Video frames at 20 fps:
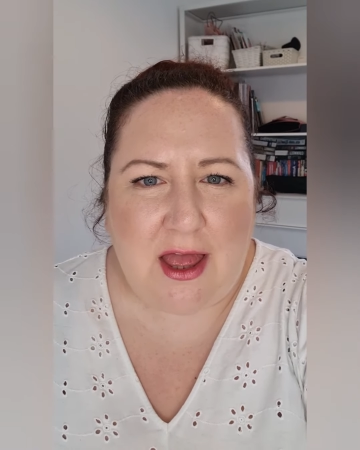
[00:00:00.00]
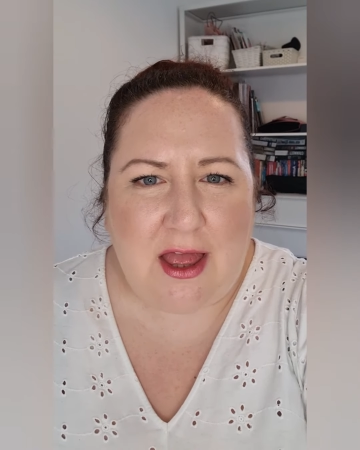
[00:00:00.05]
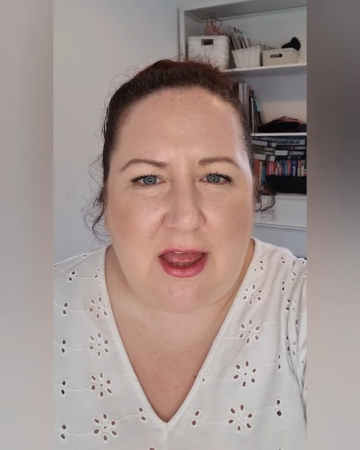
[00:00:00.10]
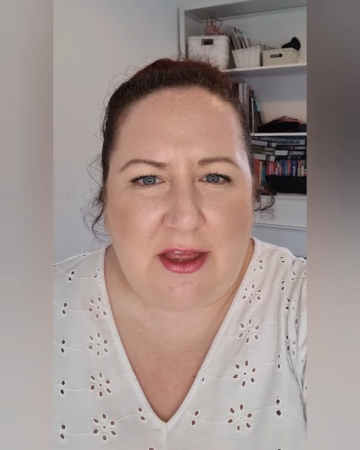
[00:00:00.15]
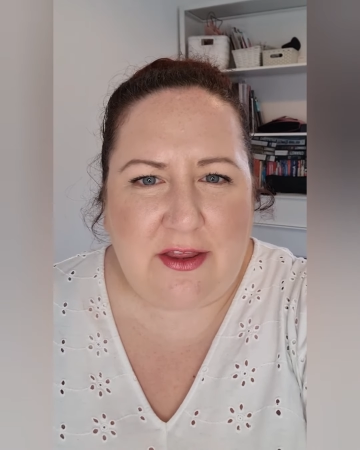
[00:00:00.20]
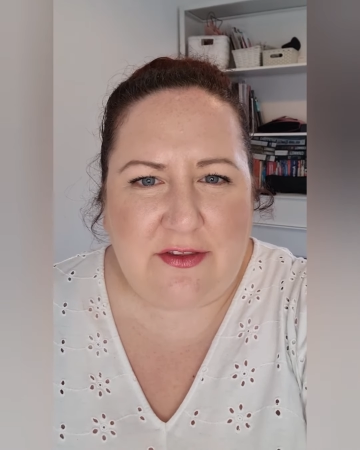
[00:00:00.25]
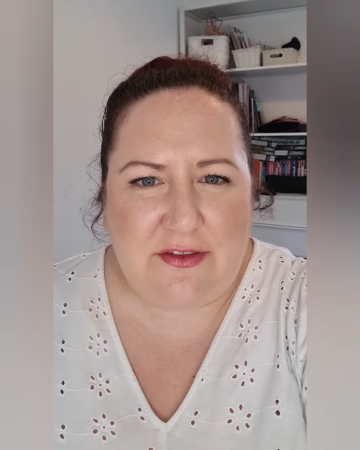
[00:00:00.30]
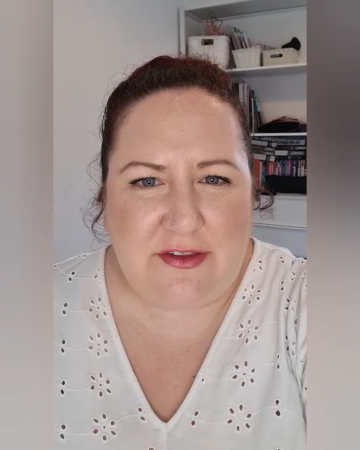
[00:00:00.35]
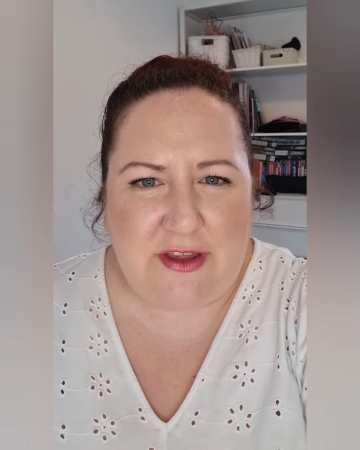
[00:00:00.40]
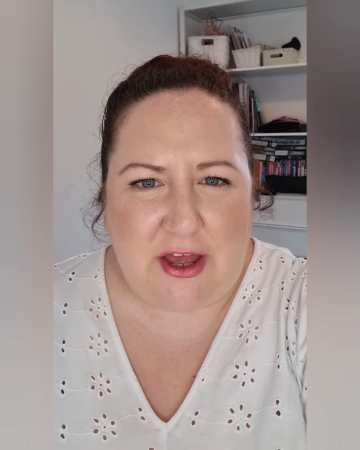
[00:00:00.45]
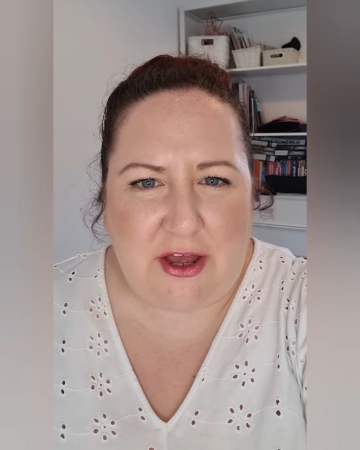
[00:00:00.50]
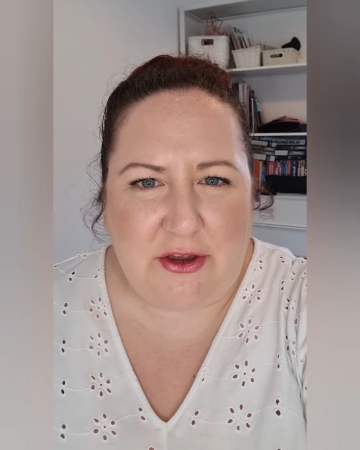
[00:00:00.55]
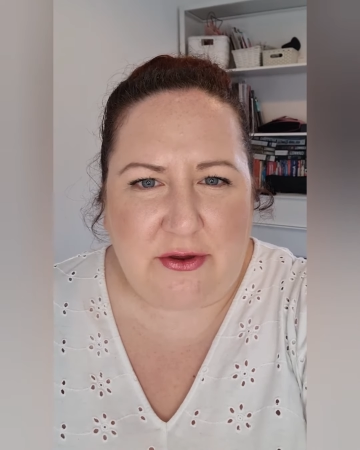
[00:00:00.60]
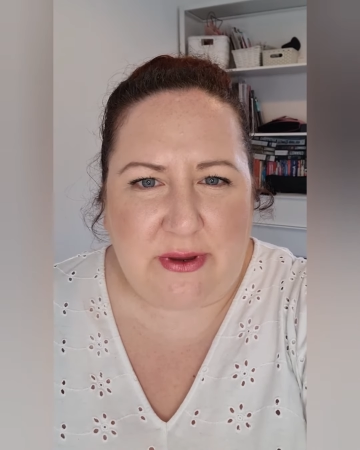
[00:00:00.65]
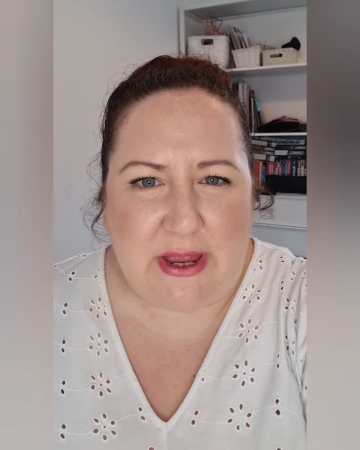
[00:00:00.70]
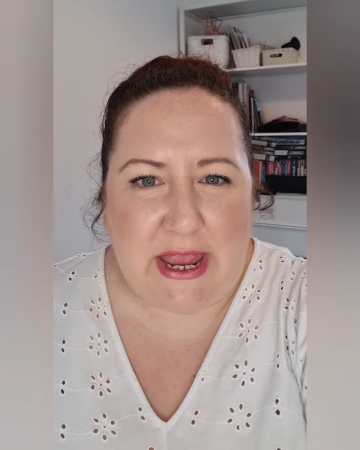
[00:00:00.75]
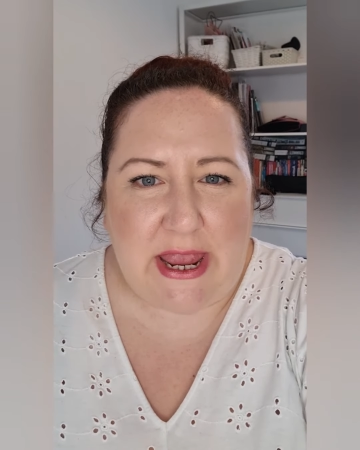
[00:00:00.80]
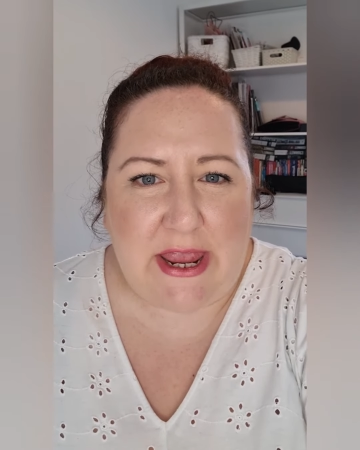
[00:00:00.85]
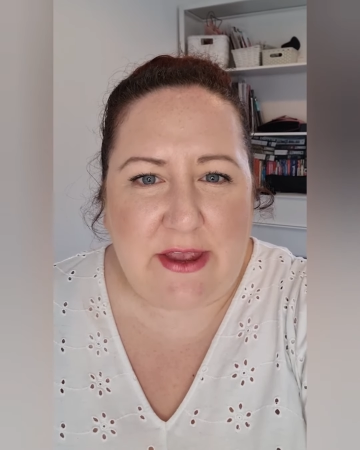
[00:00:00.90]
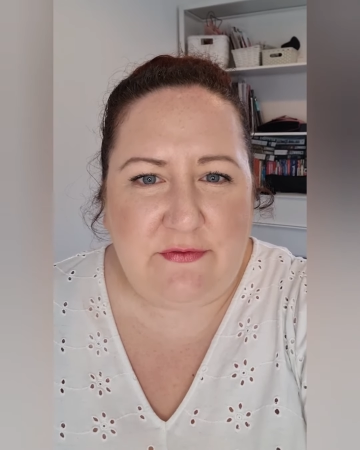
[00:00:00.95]
So
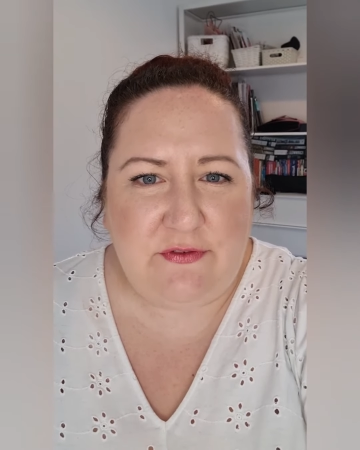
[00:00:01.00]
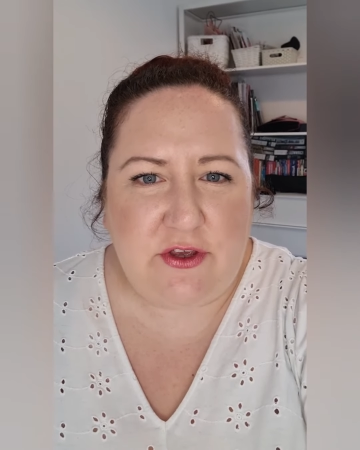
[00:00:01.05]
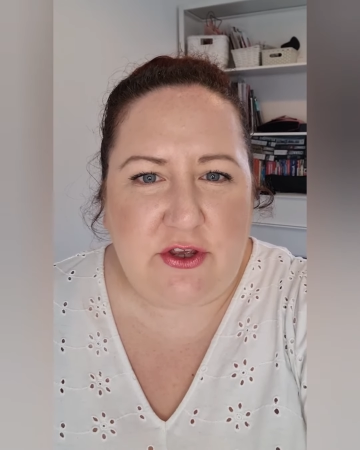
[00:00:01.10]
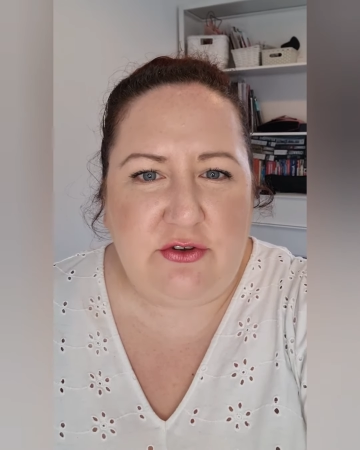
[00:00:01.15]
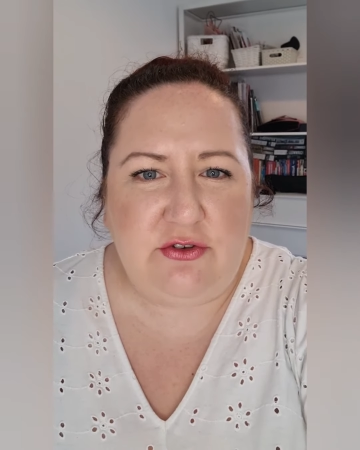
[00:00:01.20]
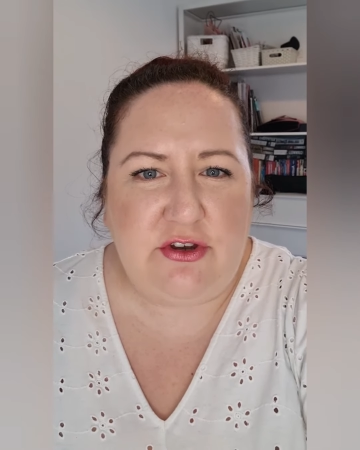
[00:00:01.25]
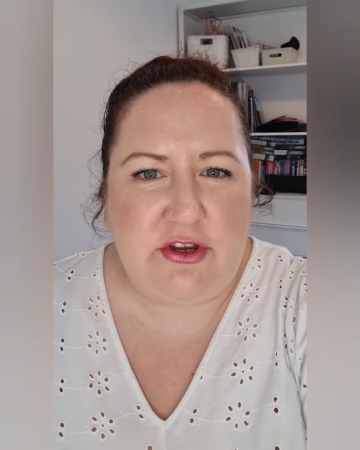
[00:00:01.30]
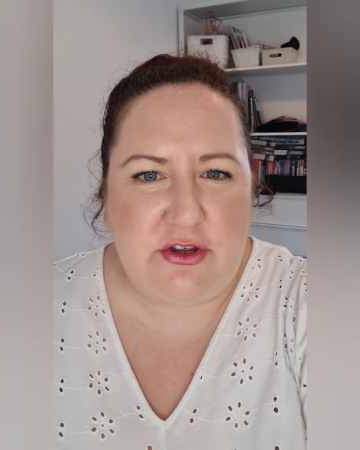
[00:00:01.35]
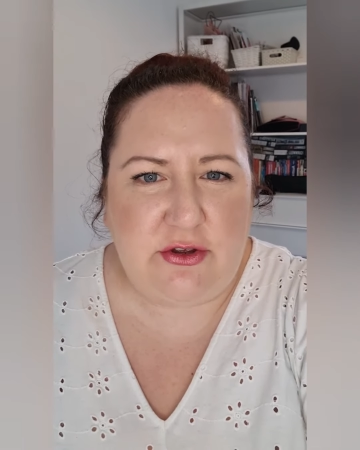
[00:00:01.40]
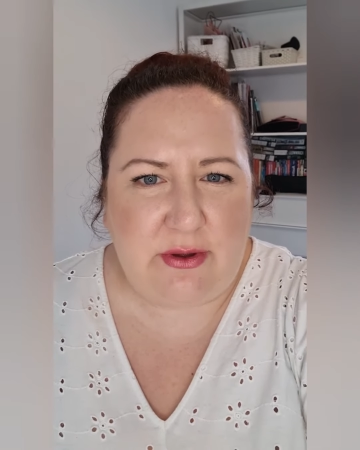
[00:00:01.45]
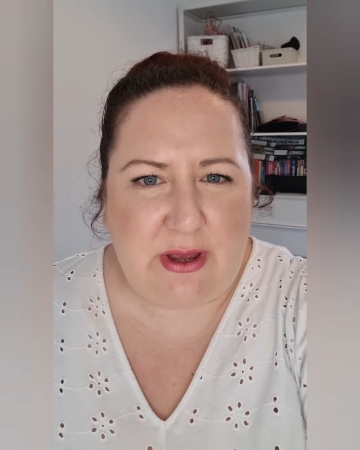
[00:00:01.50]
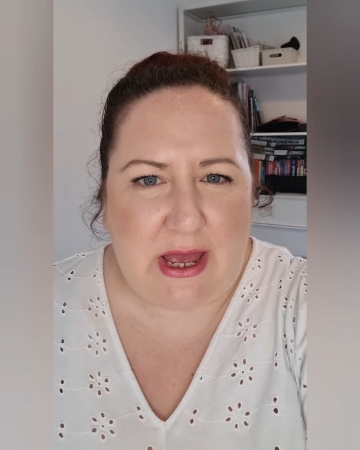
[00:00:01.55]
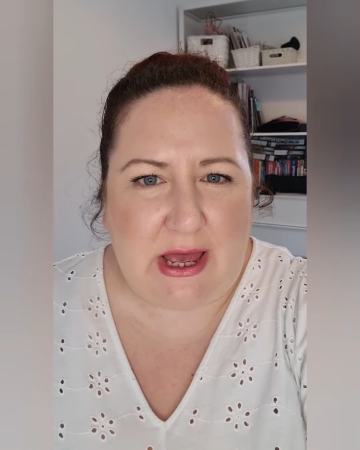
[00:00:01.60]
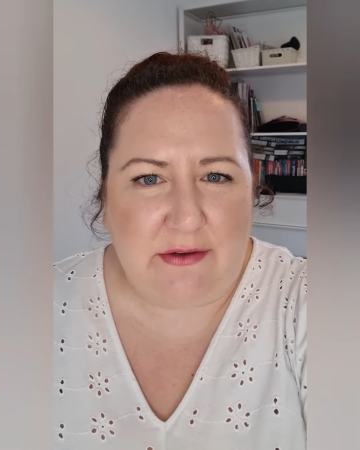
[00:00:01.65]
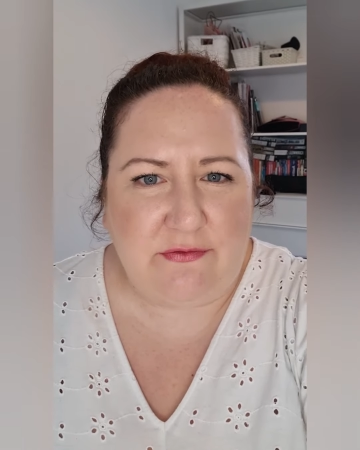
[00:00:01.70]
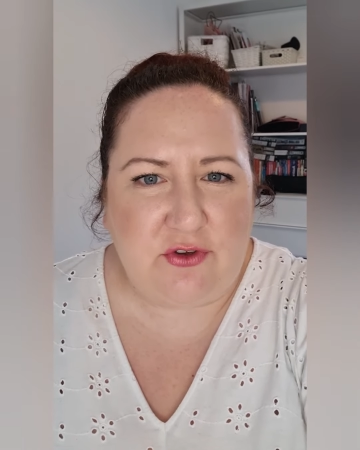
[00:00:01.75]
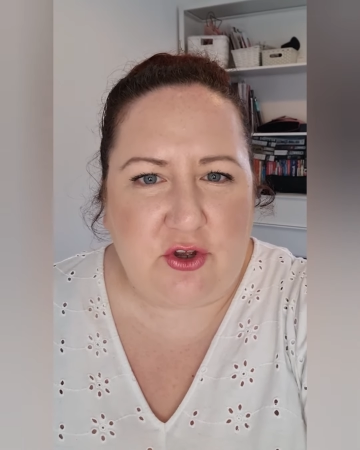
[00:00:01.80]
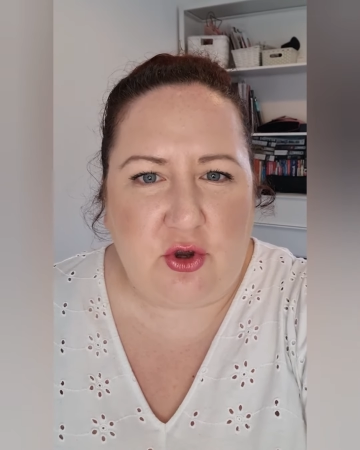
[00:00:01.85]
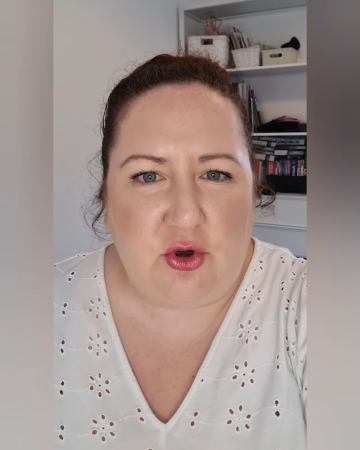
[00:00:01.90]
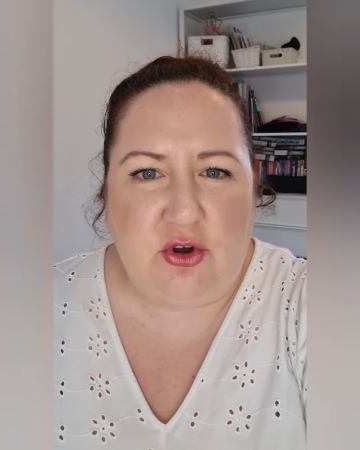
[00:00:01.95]
if you do
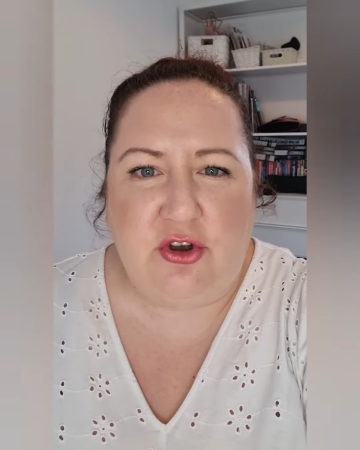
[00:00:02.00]
have your